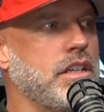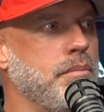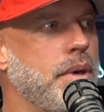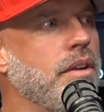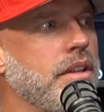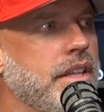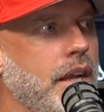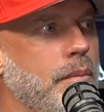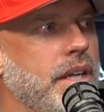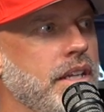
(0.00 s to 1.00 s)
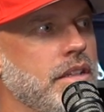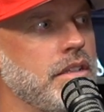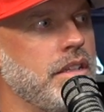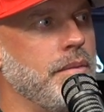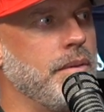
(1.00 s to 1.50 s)
component that I bring to the
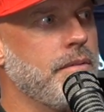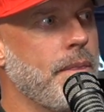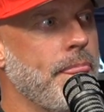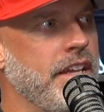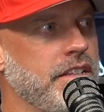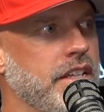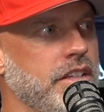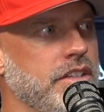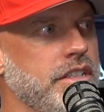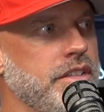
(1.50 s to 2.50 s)
table is energy.